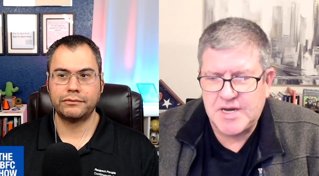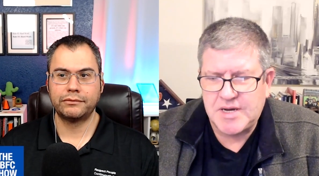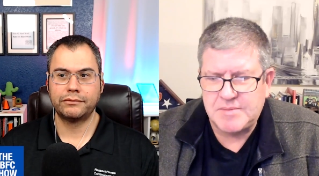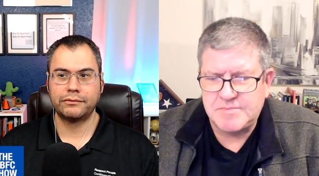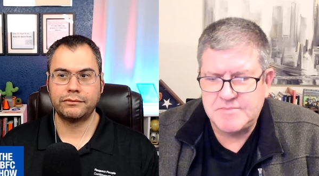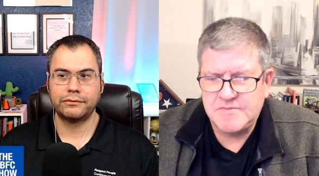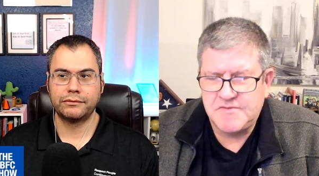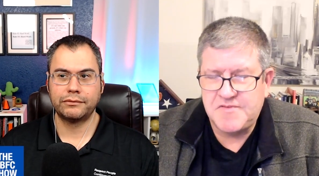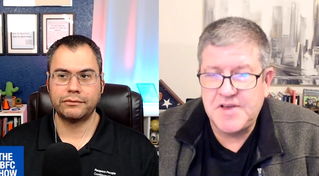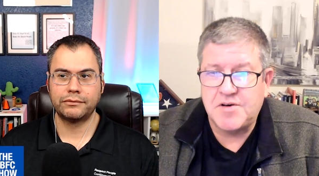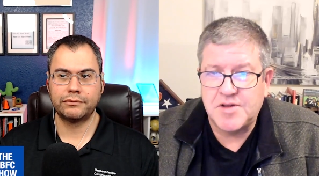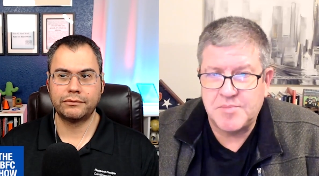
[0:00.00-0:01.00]
Speaker 1: um,
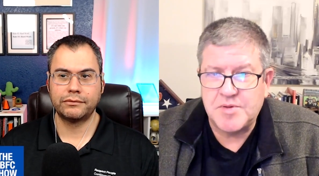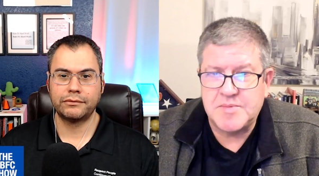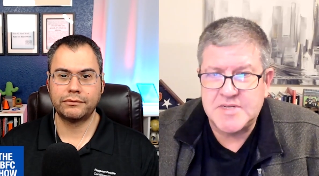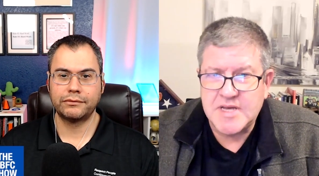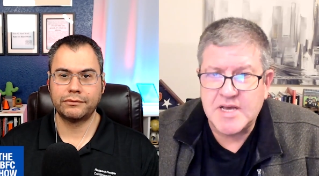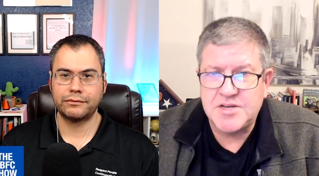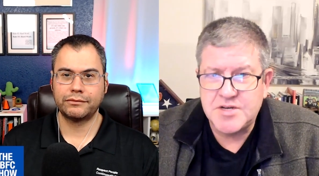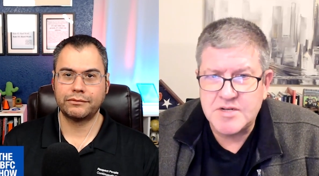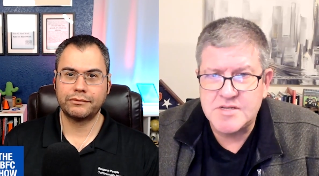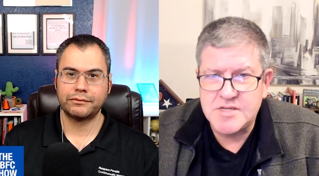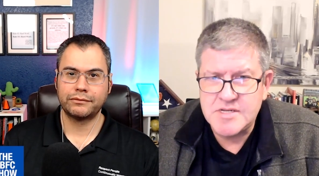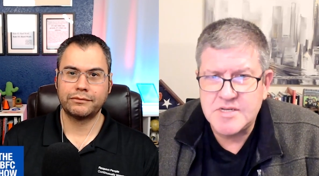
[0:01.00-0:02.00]
failed
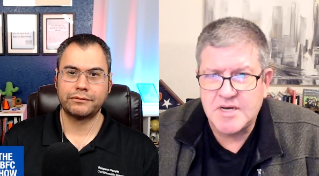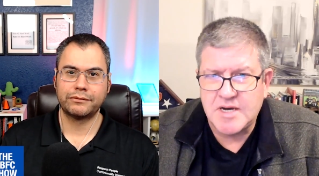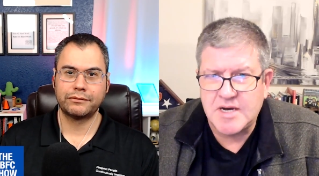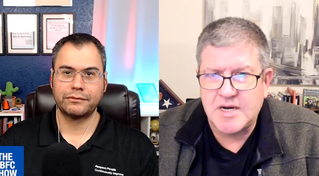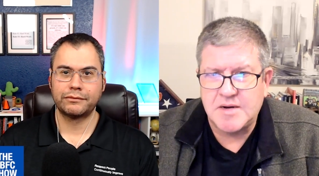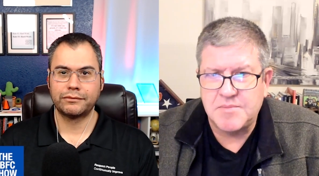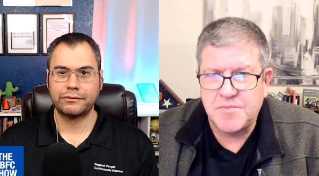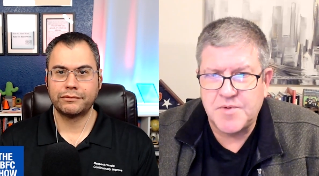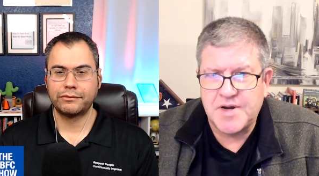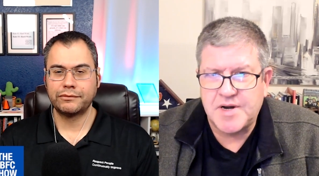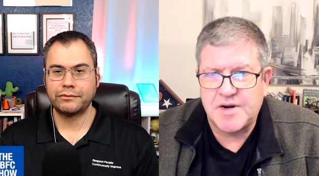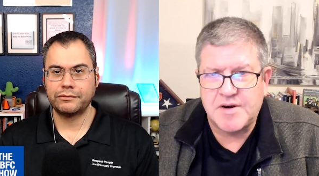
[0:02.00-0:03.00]
implementations um,
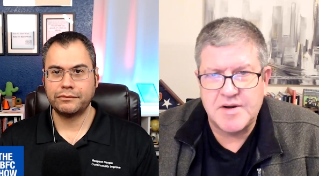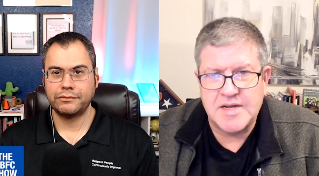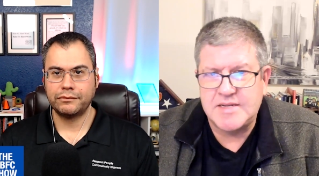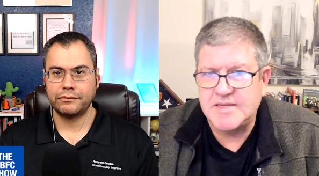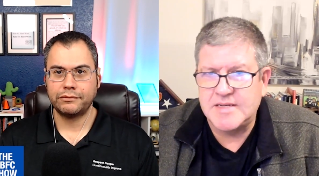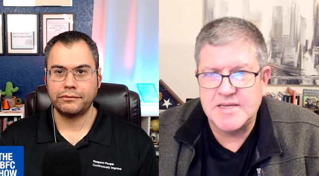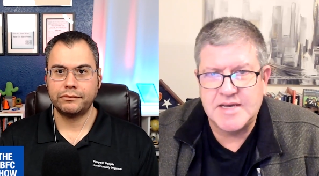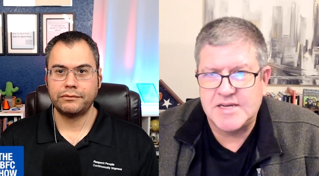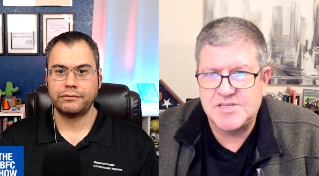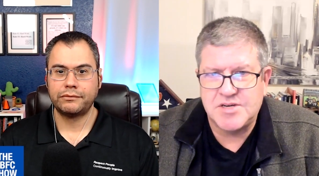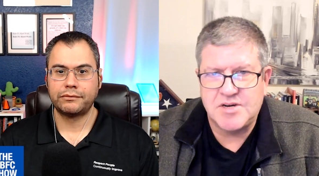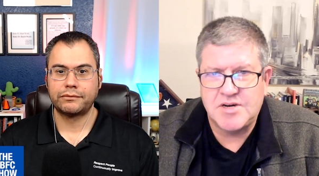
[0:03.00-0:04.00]
where it didn't
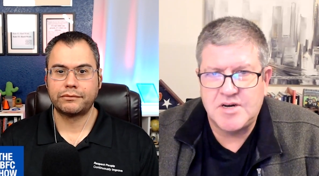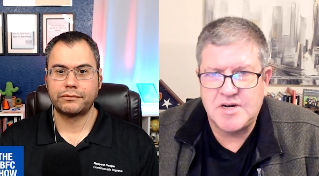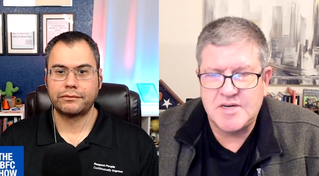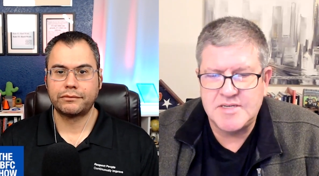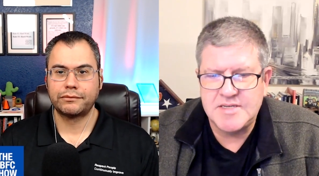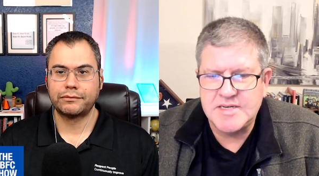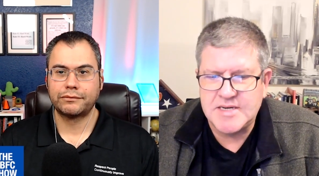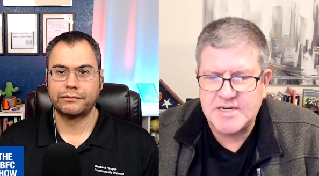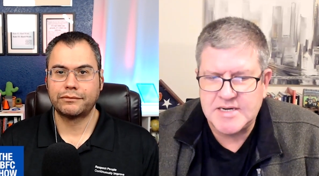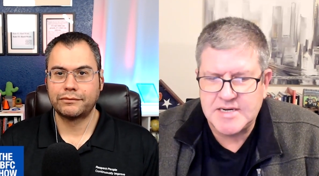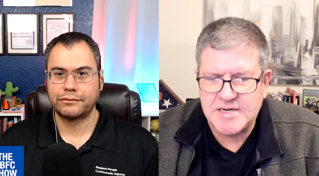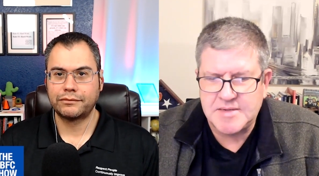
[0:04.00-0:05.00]
catch on.
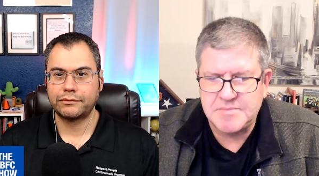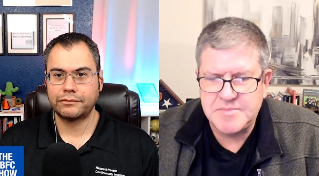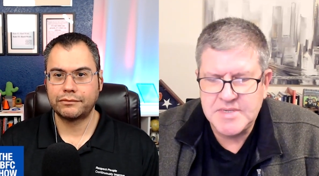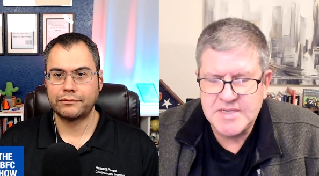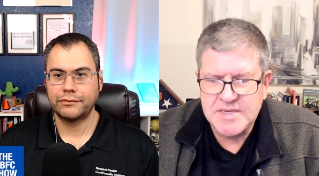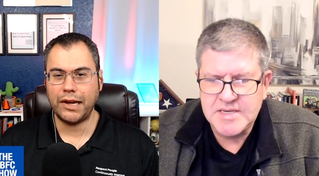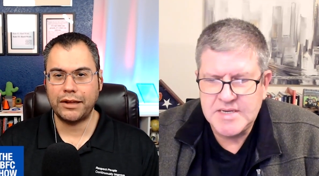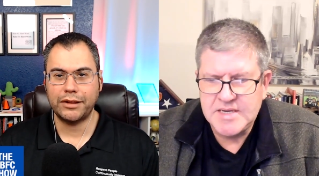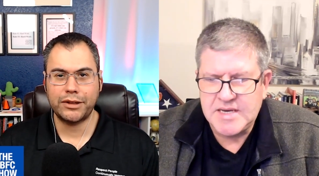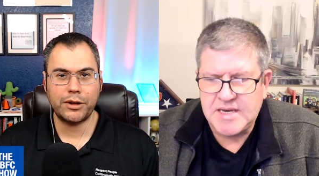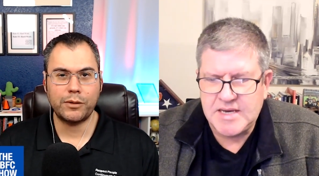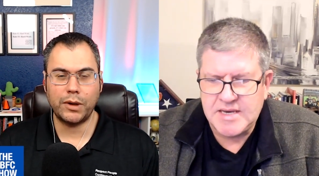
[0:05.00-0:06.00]
Um,
Speaker 2: yeah,
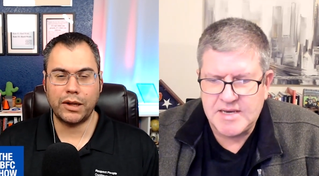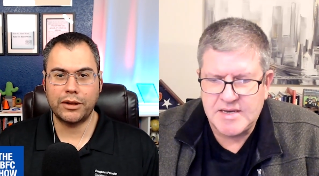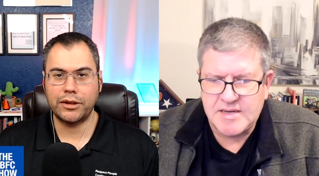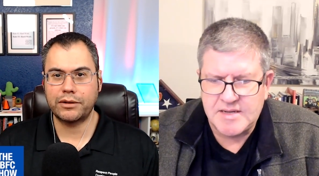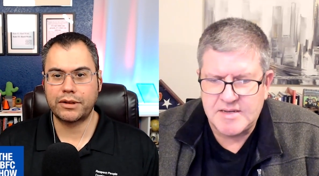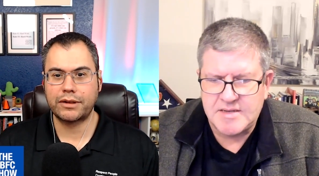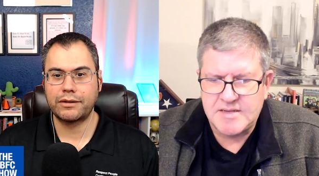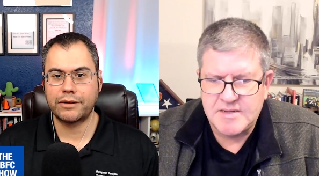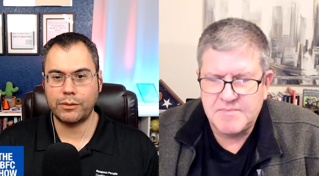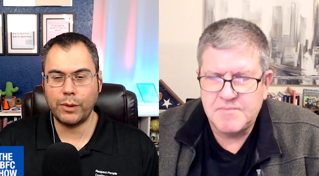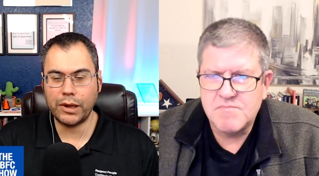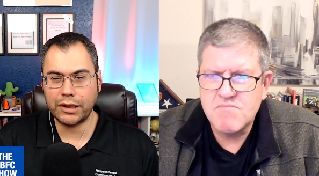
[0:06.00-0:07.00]
let's hear one and... of those
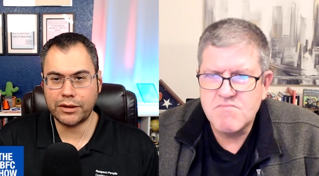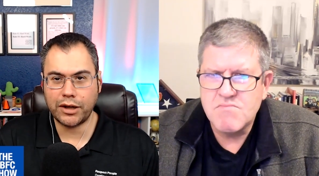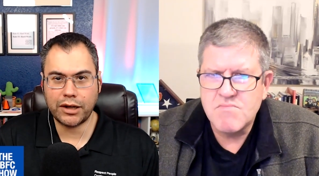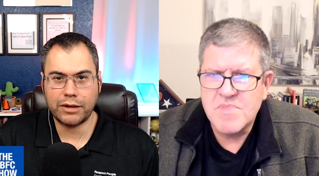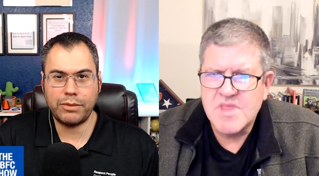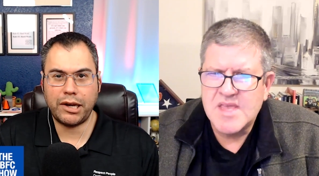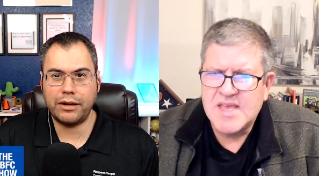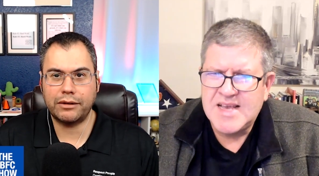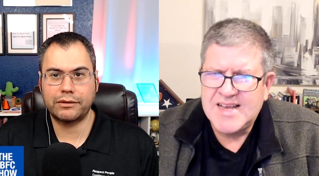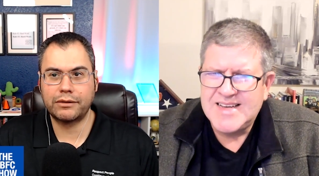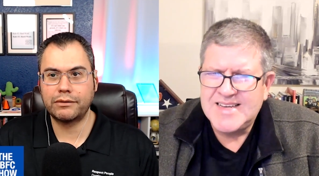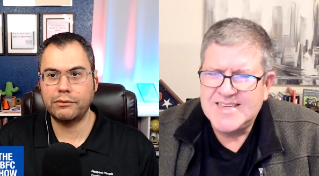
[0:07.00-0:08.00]
so we can talk about
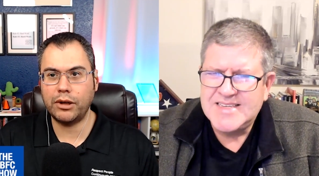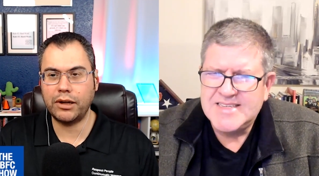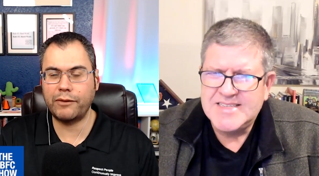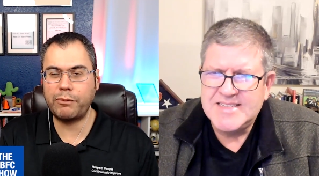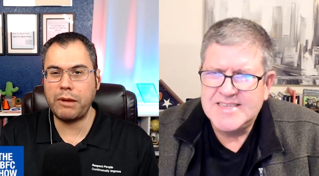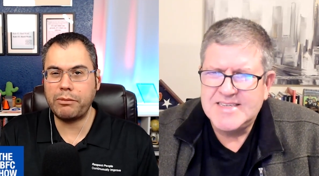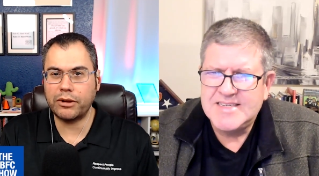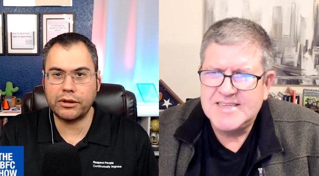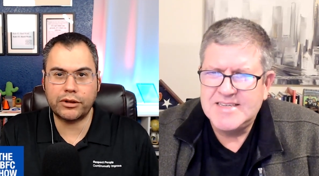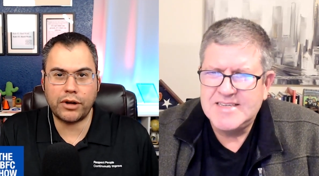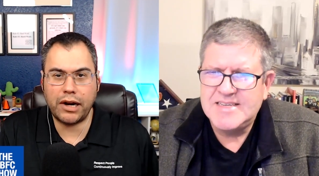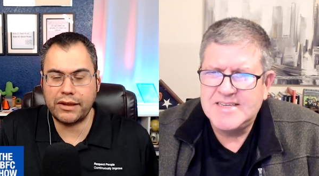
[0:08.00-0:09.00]
what if people are
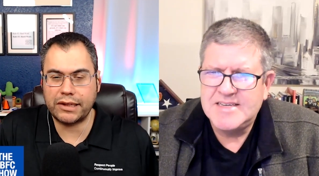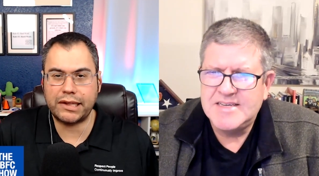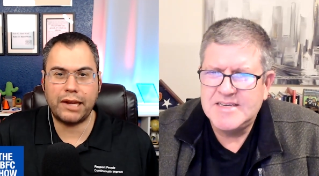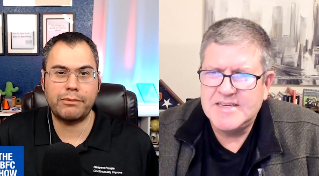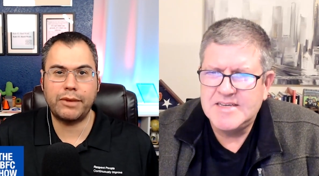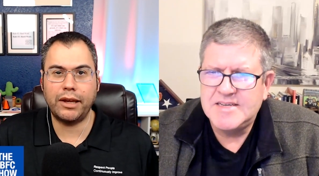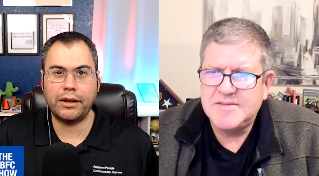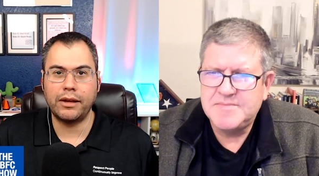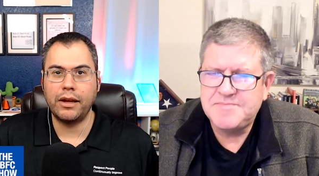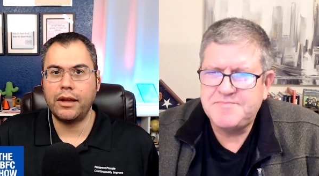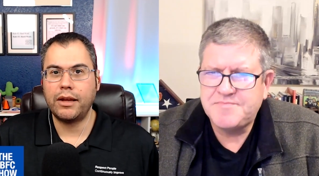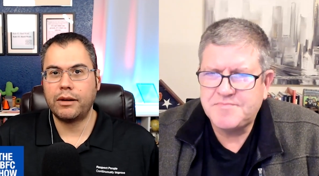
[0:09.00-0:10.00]
trying the same thing.
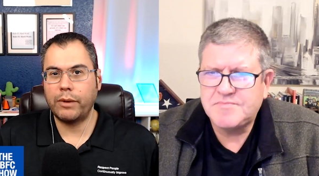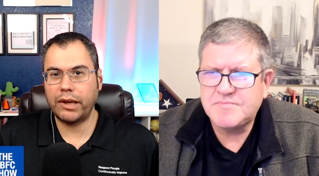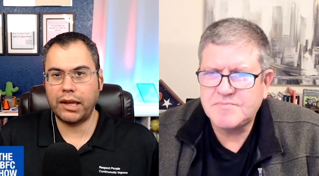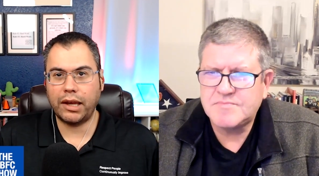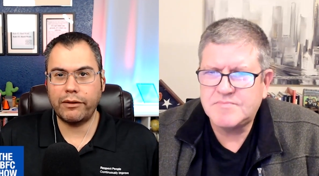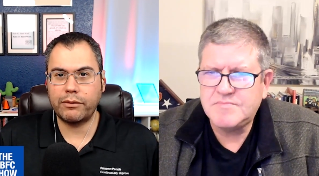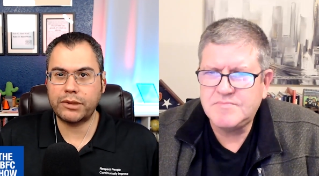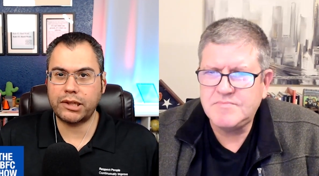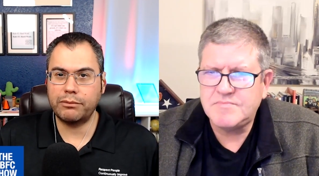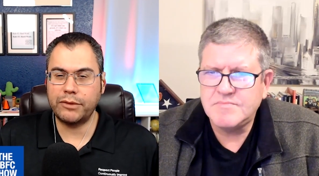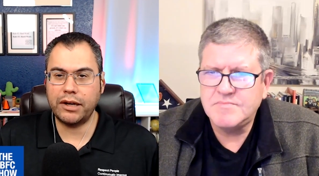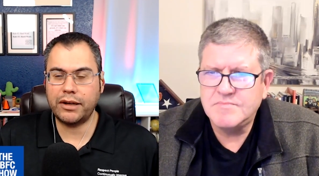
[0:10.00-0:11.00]
We could give them
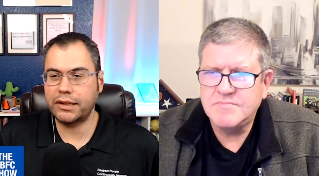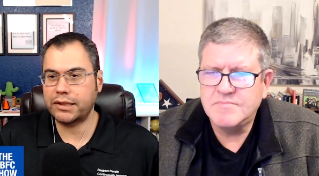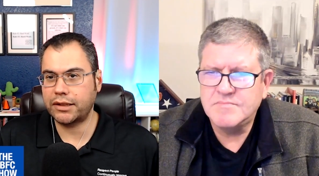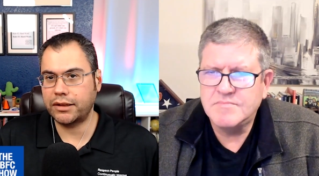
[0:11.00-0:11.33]
some nuggets